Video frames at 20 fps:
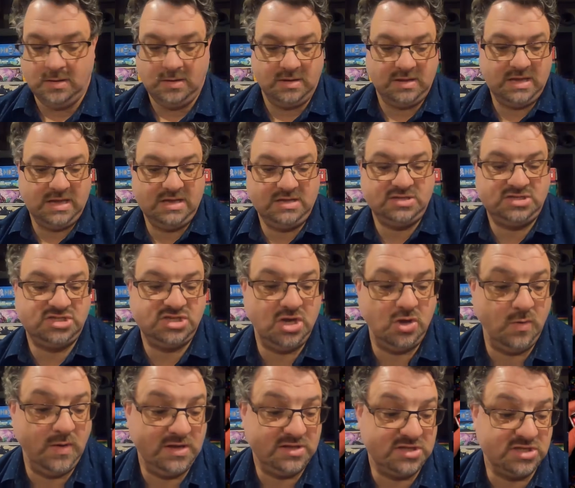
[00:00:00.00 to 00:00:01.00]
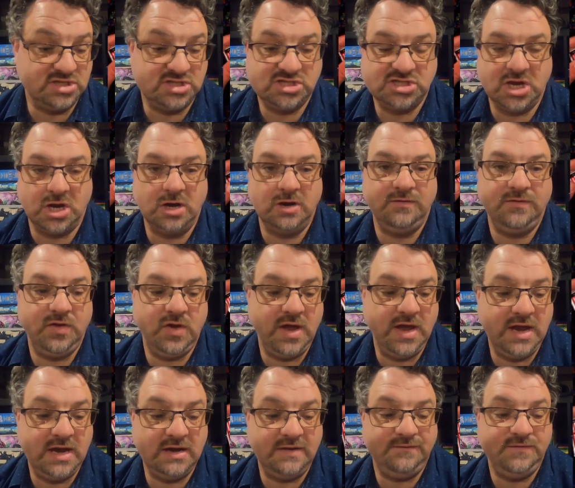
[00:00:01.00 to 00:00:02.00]
Okay, so at the start of your
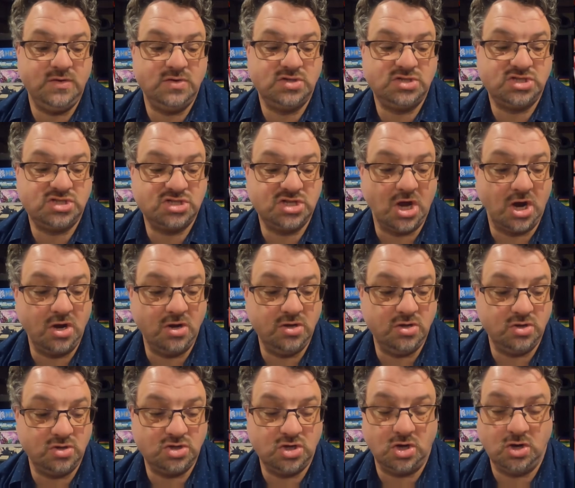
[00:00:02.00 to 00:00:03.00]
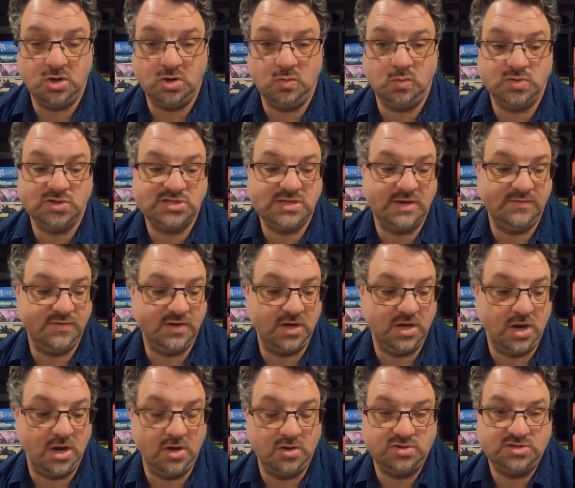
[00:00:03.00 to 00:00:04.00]
hand, if you start your turn with 7
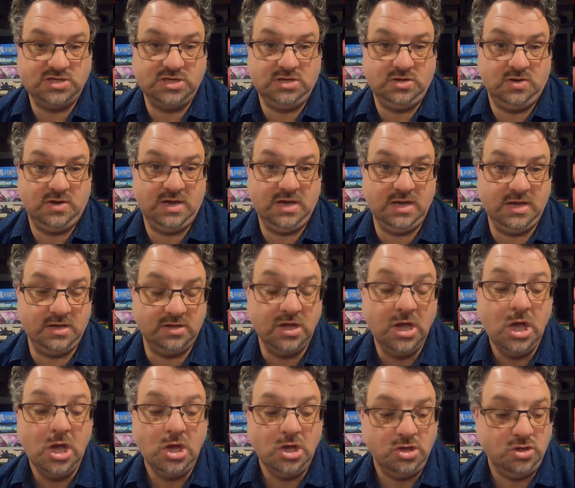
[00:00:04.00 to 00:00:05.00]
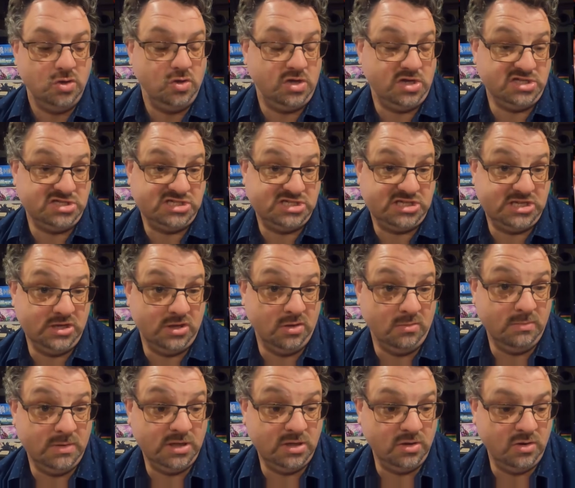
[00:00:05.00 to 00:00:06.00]
cards in your hand, you could still
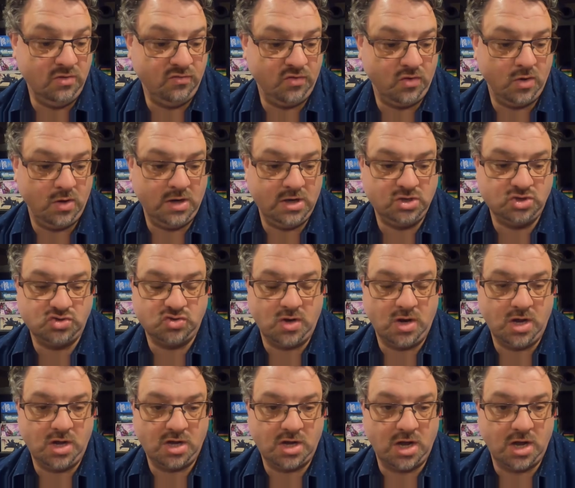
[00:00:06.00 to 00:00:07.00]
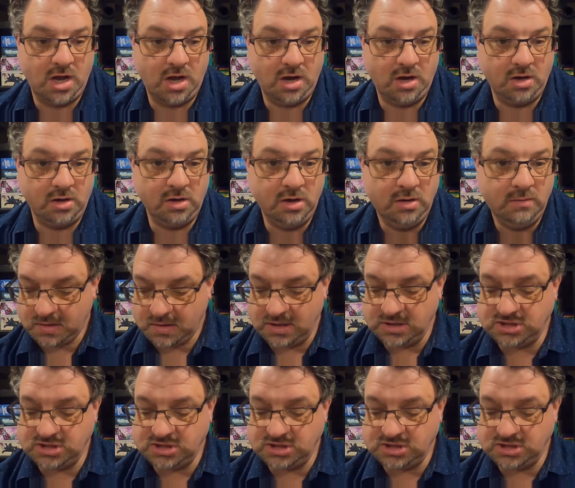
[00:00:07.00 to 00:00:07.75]
maneuver and draw a card.